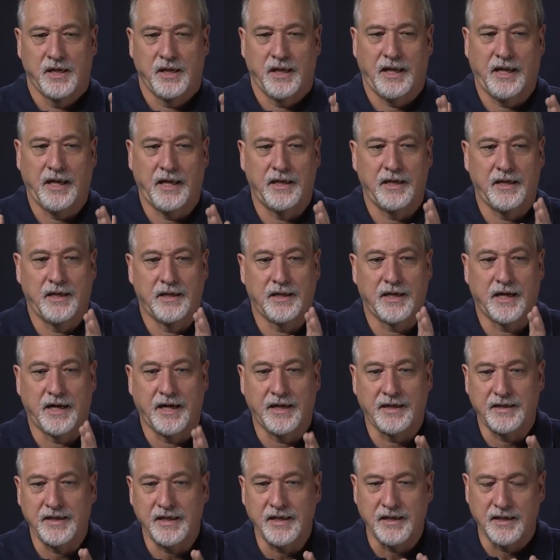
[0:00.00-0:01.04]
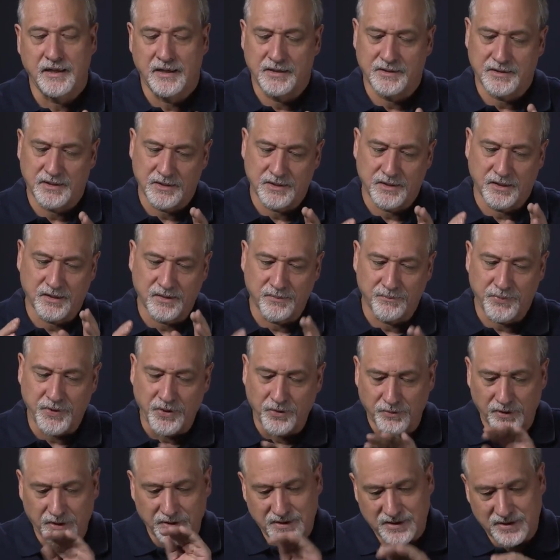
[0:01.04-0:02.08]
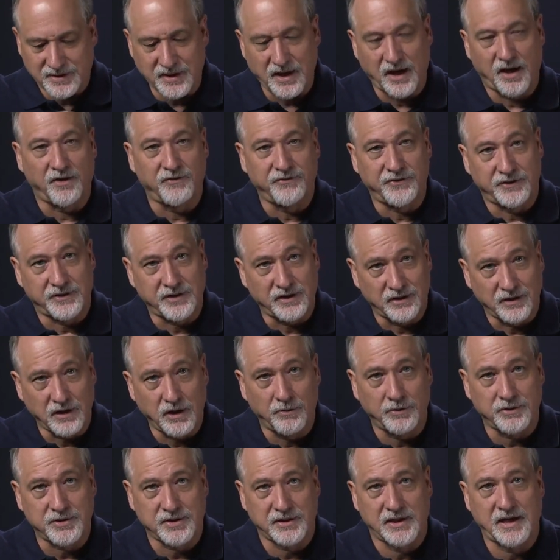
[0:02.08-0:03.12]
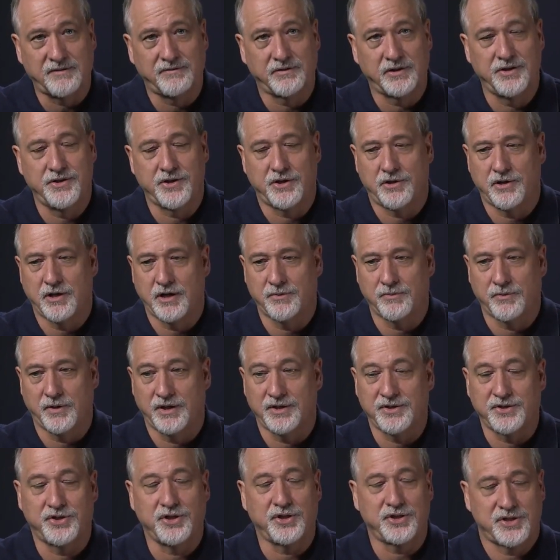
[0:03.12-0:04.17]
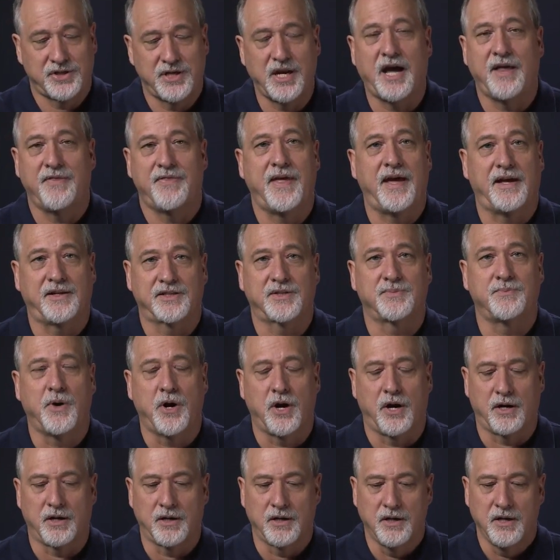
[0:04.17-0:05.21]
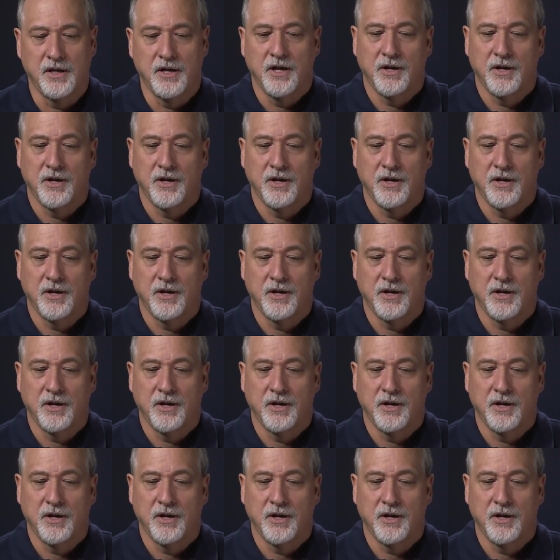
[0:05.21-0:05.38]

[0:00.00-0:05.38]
And the idea is the computer itself at the lowest level in the hardware is just not that smart,